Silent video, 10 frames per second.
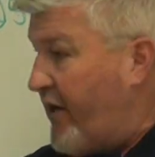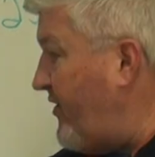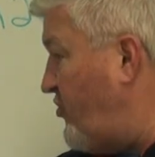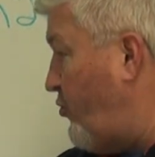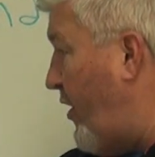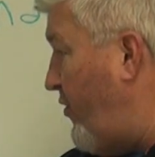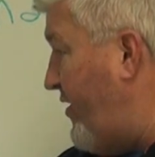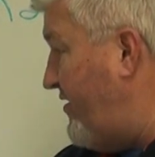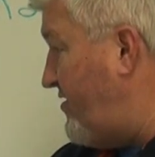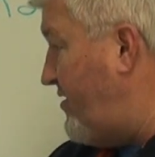I can square
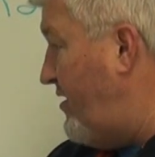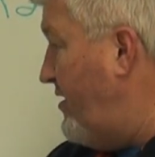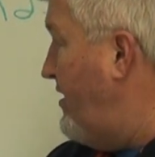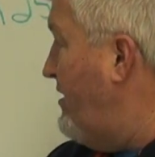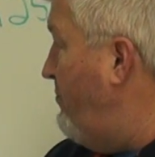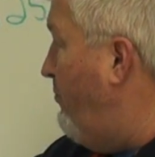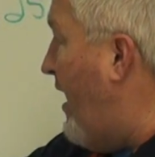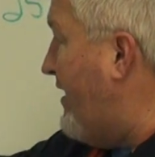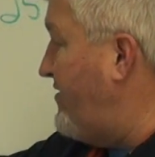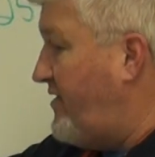this
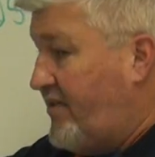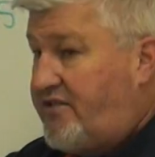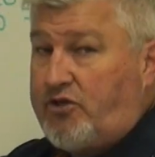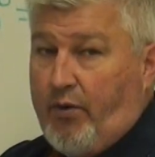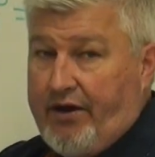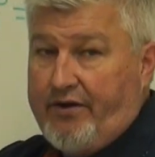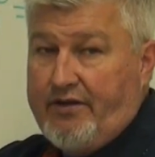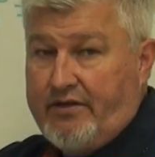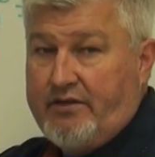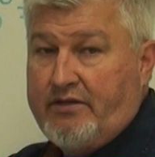minus this squared
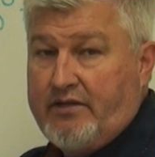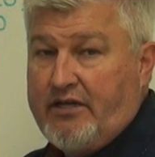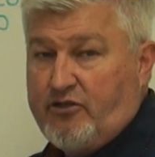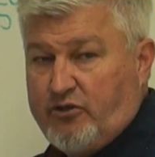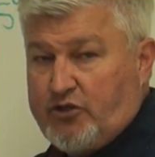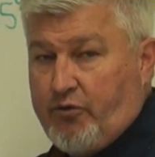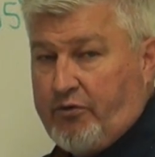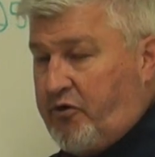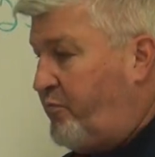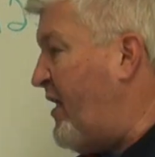and do the square
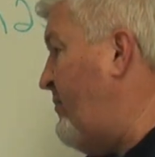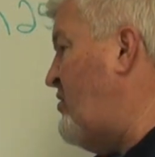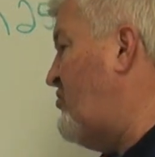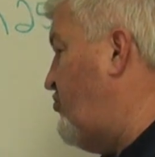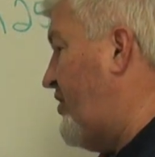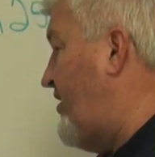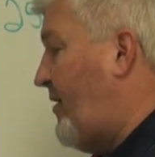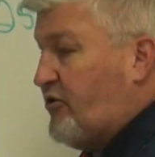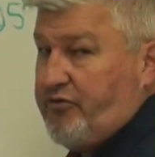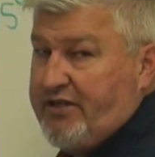root, but I'm going to use
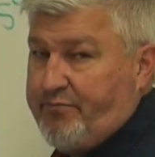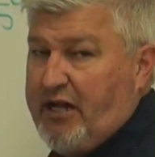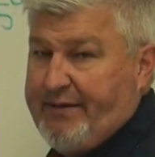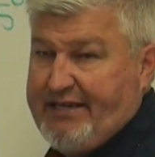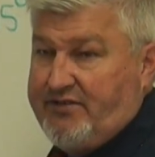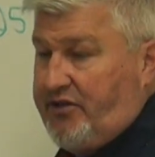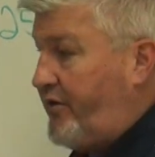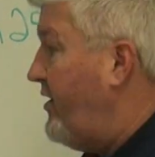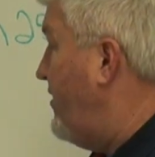trigonometry. It's probably easier.